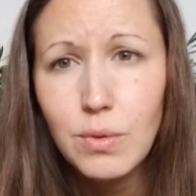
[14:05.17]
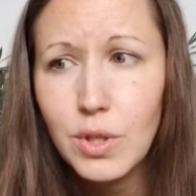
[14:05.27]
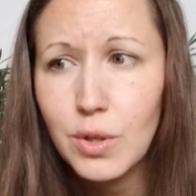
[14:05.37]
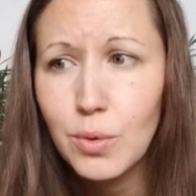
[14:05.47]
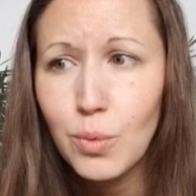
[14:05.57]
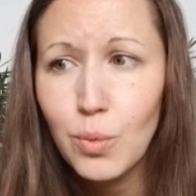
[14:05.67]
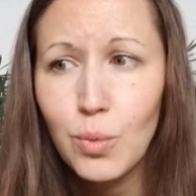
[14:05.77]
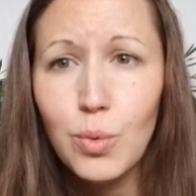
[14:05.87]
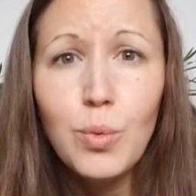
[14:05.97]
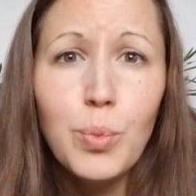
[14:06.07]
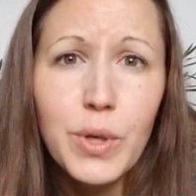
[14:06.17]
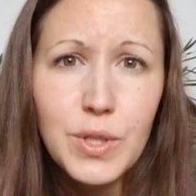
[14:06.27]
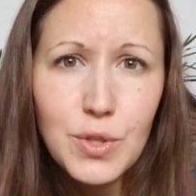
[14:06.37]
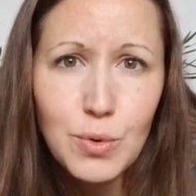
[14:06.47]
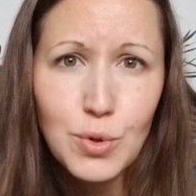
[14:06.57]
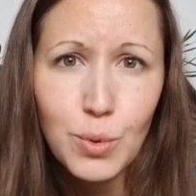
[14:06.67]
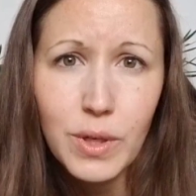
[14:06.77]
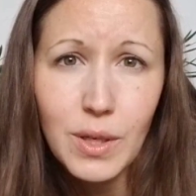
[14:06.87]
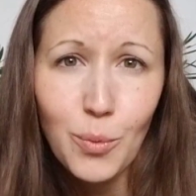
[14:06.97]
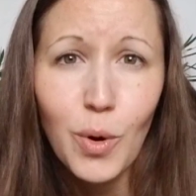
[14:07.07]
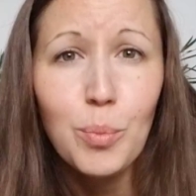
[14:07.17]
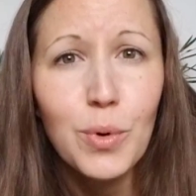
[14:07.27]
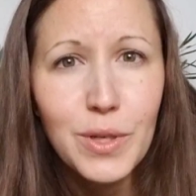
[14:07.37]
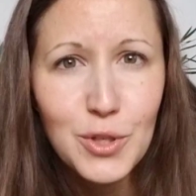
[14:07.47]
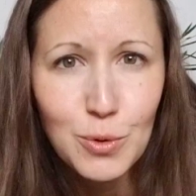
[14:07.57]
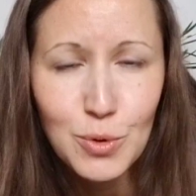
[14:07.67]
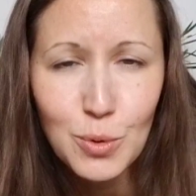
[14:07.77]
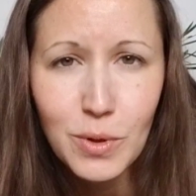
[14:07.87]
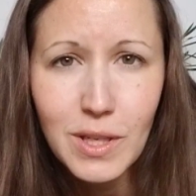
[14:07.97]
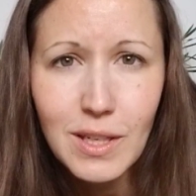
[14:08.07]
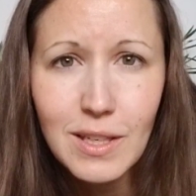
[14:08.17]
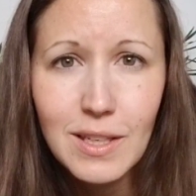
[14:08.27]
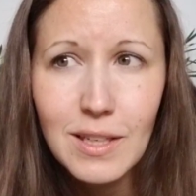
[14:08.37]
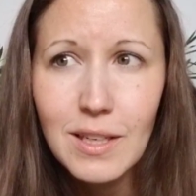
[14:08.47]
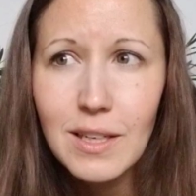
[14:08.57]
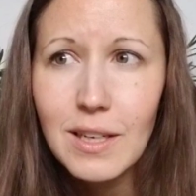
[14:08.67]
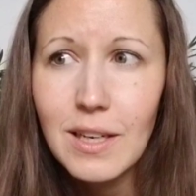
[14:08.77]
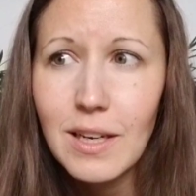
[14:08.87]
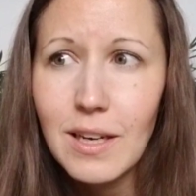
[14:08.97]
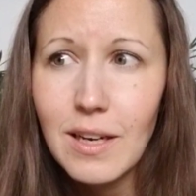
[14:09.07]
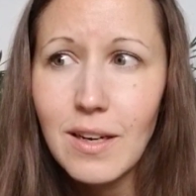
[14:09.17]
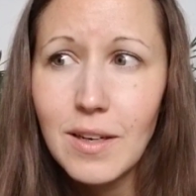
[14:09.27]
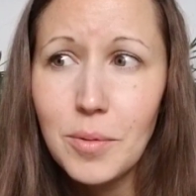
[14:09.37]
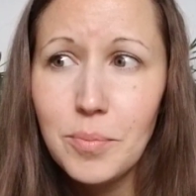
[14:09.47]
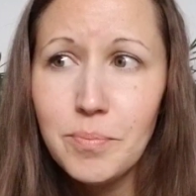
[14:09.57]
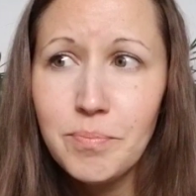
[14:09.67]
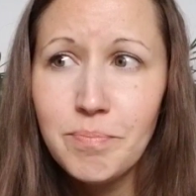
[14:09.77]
You know, who brings you joy, what brings you joy, um,